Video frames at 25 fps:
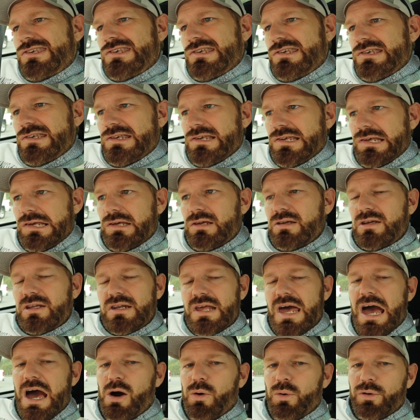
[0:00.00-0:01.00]
eh,
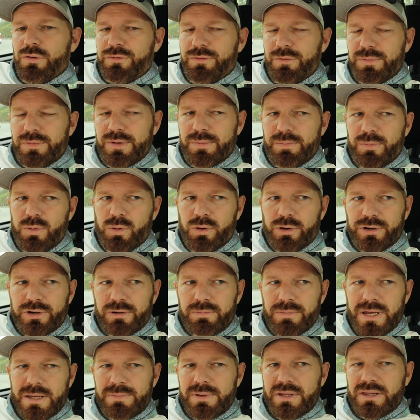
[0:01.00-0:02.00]
an hour from the
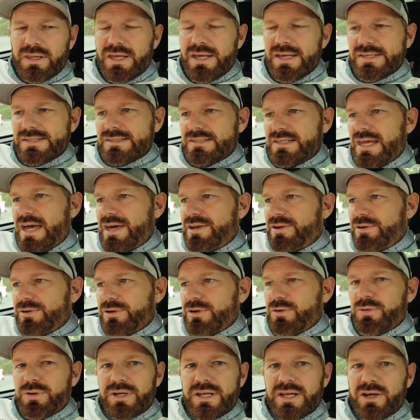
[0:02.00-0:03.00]
border, maybe less. I don't
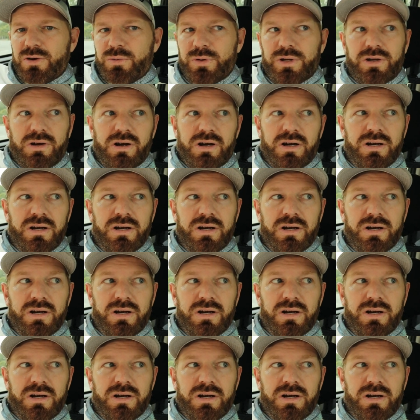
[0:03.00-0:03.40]
know what heck we